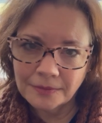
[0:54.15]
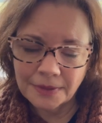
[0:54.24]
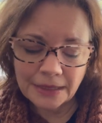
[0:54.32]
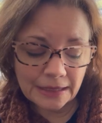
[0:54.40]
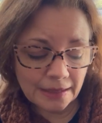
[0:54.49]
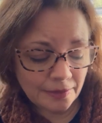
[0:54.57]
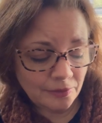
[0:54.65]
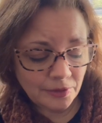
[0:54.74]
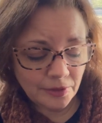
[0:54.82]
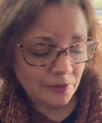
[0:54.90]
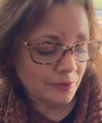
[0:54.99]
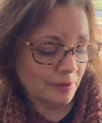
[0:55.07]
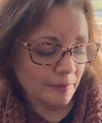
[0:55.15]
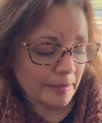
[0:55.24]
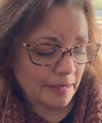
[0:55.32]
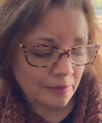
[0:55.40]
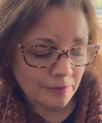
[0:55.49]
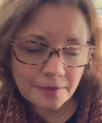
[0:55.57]
I don't know
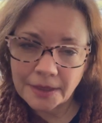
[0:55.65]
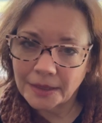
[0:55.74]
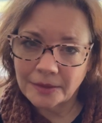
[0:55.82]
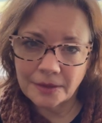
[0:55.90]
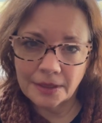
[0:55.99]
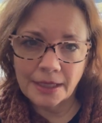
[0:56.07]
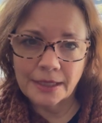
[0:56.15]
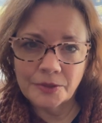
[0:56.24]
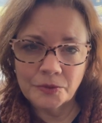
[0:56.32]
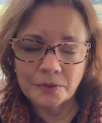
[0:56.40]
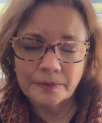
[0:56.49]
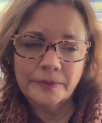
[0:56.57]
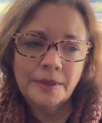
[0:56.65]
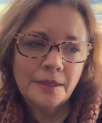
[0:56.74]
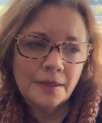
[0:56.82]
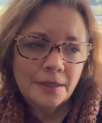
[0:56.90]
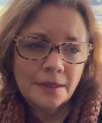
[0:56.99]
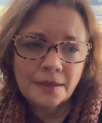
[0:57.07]
about getting to the classroom.
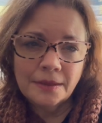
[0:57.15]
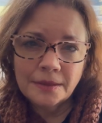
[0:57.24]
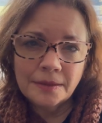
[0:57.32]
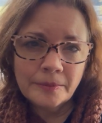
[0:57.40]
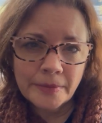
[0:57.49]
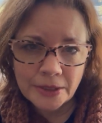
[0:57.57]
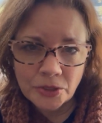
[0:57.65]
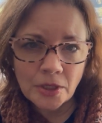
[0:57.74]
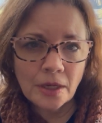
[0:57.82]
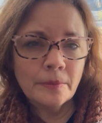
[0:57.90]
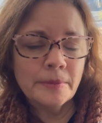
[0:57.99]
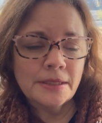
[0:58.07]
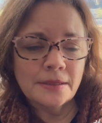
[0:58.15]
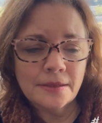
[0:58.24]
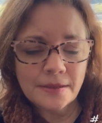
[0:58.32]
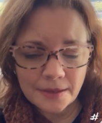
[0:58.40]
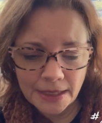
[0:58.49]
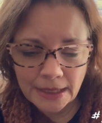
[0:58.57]
My job is
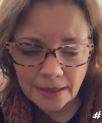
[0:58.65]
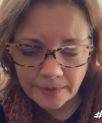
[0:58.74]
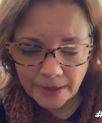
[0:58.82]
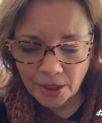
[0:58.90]
getting him there.